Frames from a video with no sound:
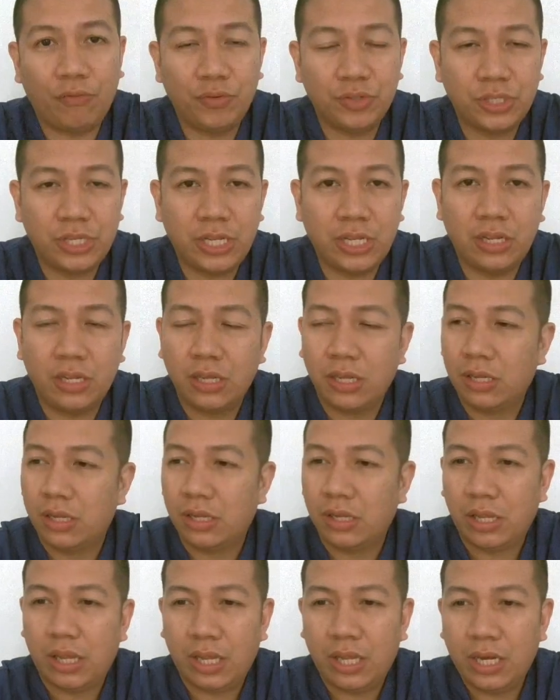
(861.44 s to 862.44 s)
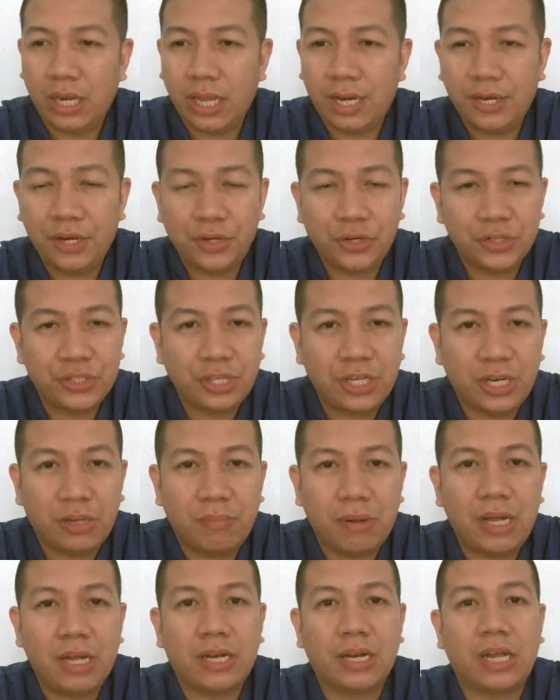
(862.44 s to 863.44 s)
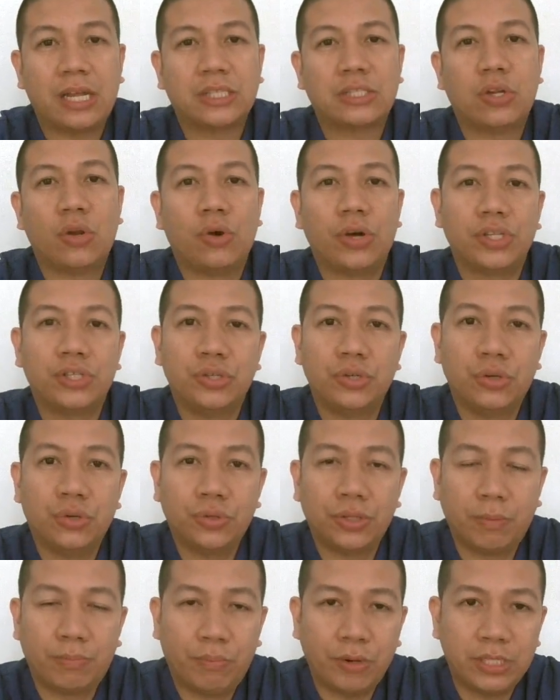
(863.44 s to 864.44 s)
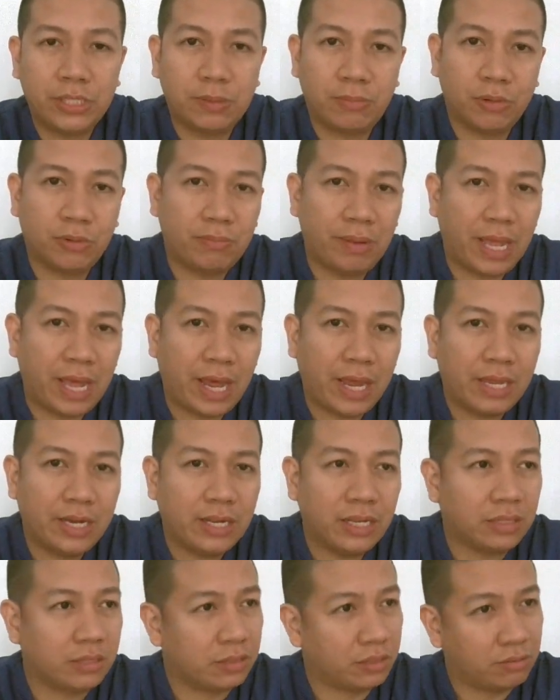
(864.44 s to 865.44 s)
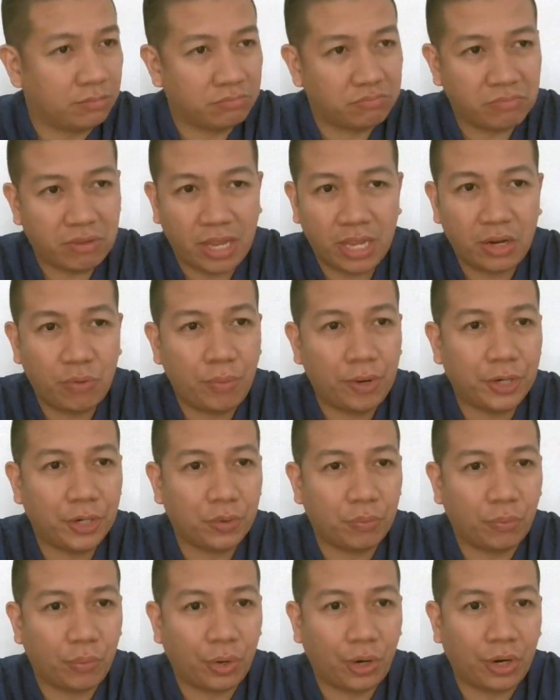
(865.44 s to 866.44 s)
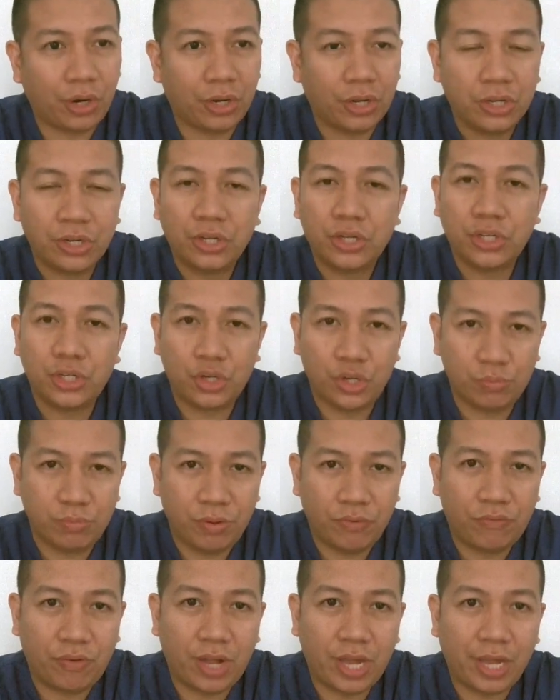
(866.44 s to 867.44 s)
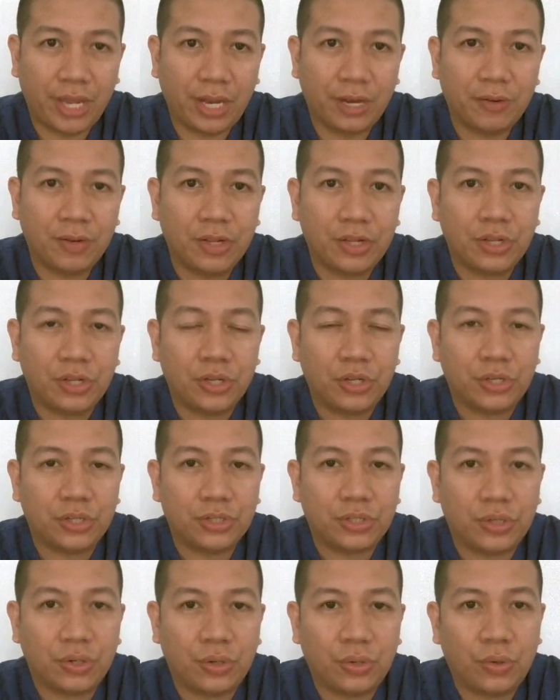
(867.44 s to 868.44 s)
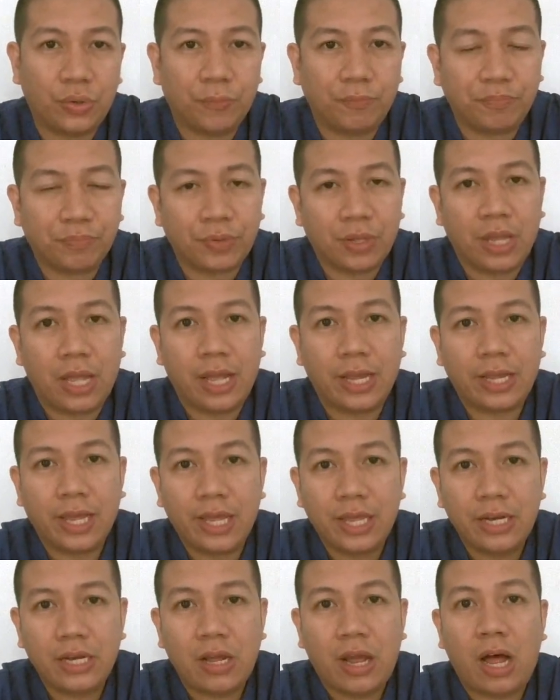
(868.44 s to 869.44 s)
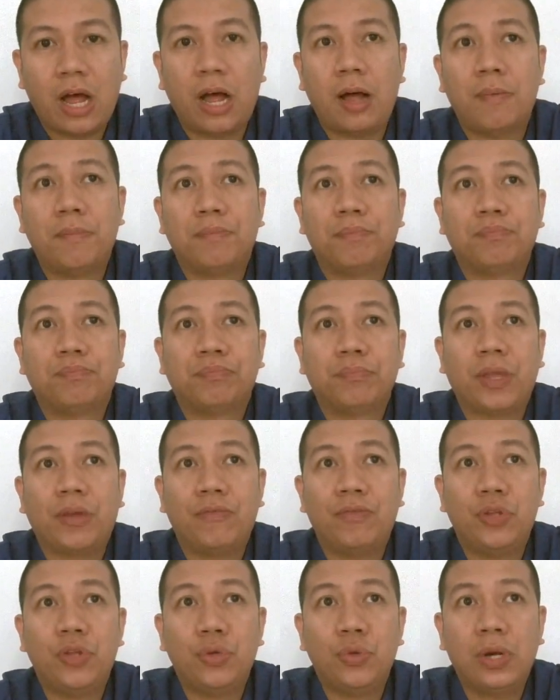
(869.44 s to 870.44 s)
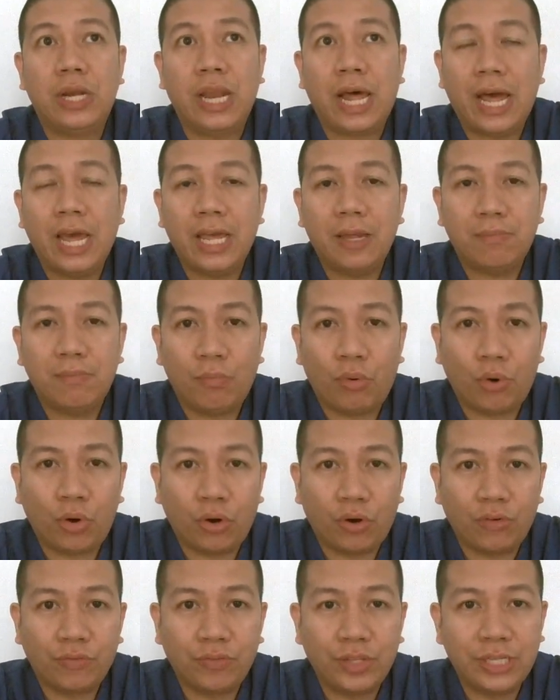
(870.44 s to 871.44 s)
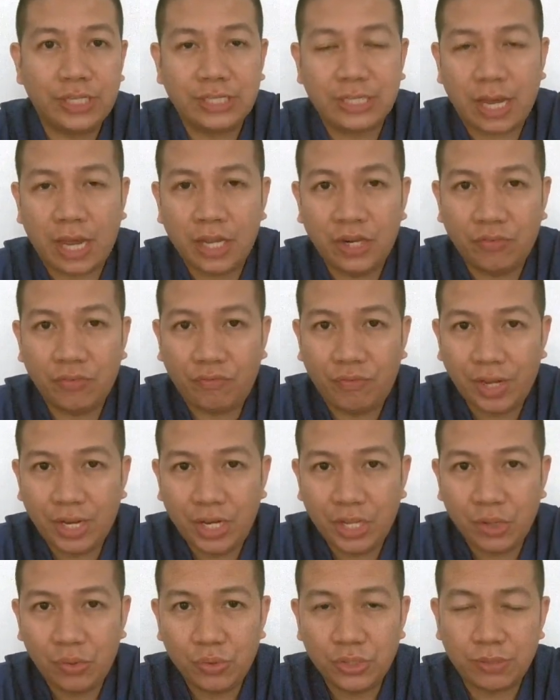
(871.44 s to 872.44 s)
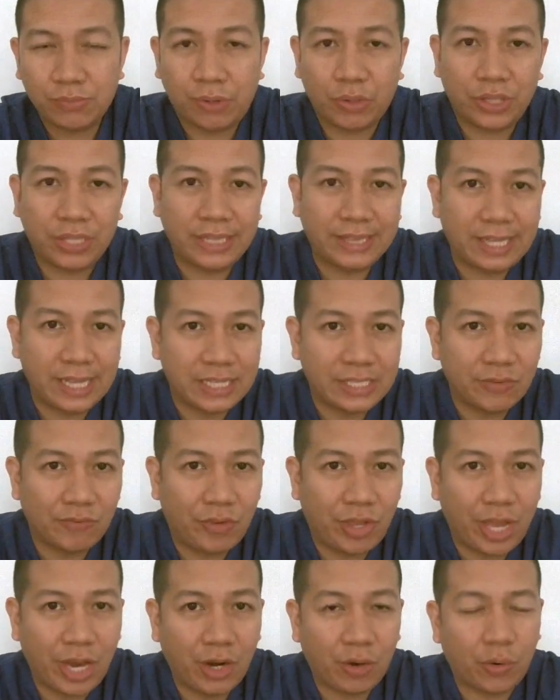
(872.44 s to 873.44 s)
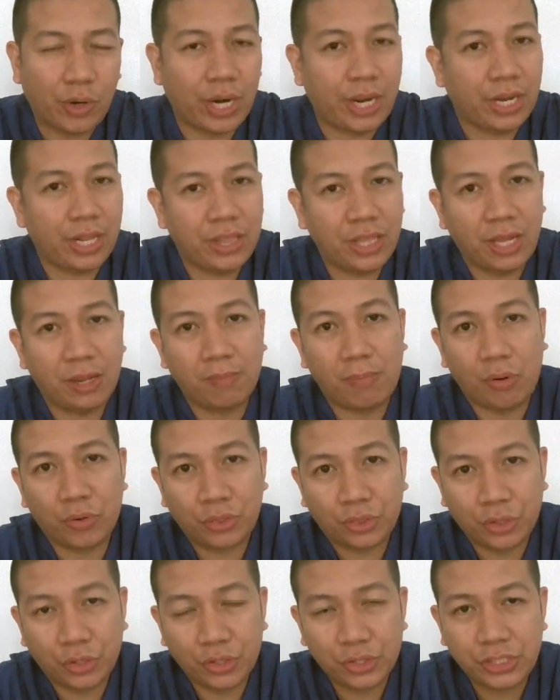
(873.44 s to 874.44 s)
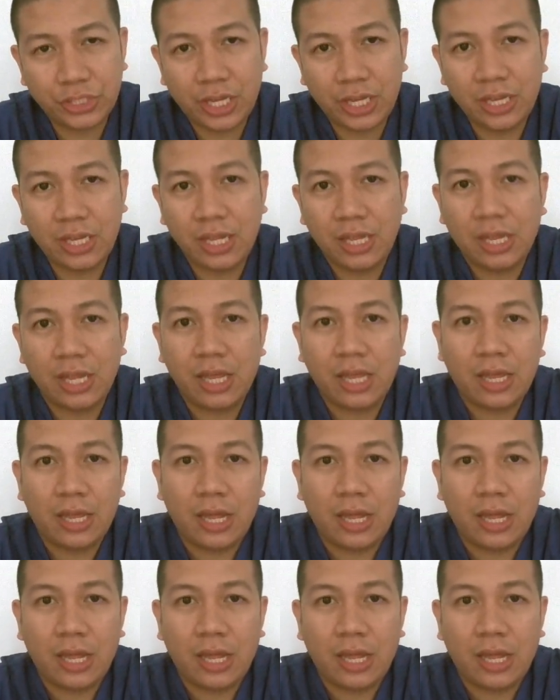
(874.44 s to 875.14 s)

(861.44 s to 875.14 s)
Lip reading: Obviously, in any nursing naman, as long as you know the principle behind it, anywhere you work, you'll be fine. So, again, if you like more of this kind of videos about intensive care or anything about nursing,